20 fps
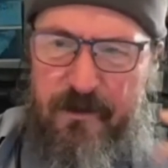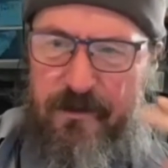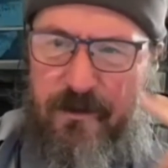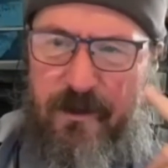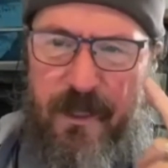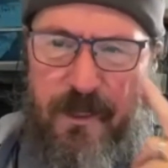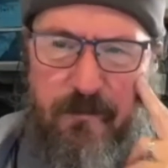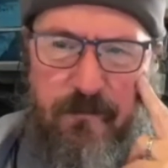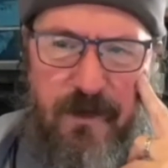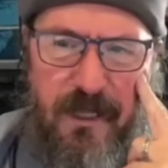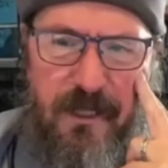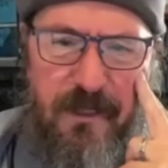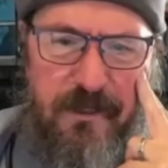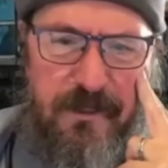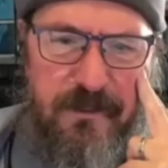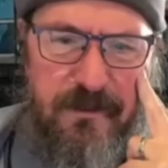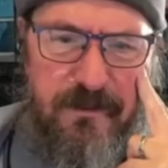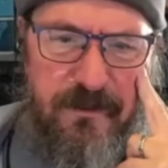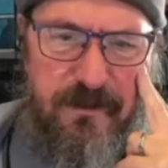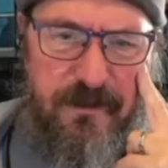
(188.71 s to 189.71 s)
like, "Well,
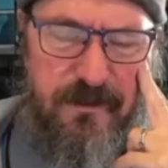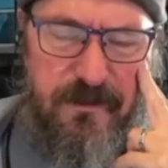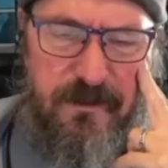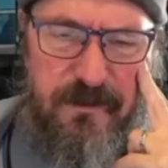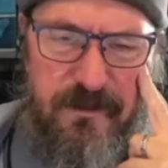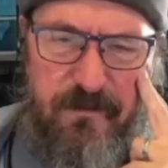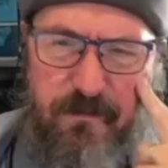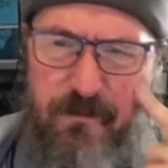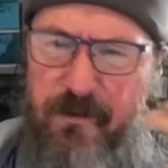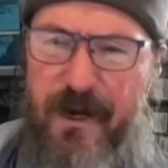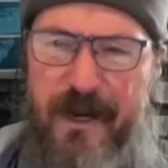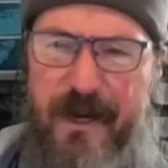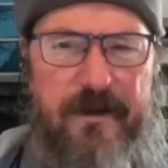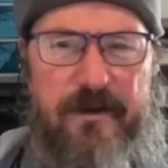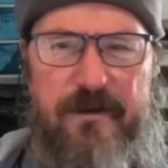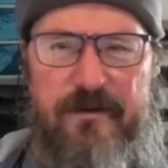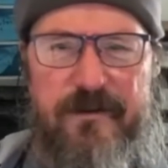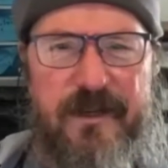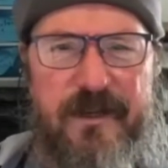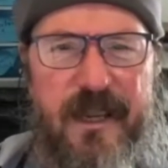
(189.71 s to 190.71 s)
it's this brand
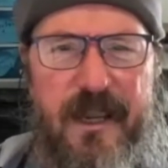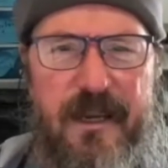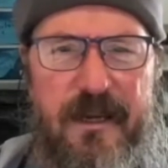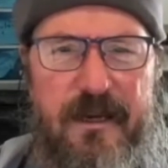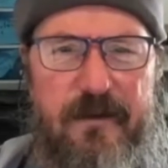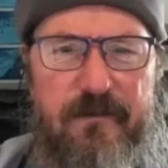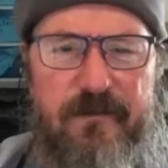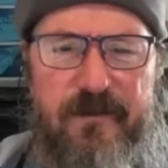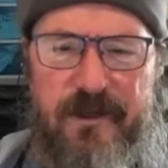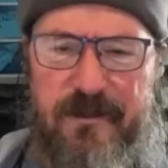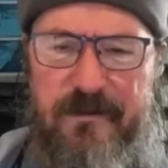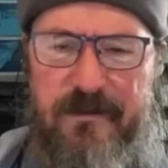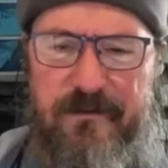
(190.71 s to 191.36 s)
new game that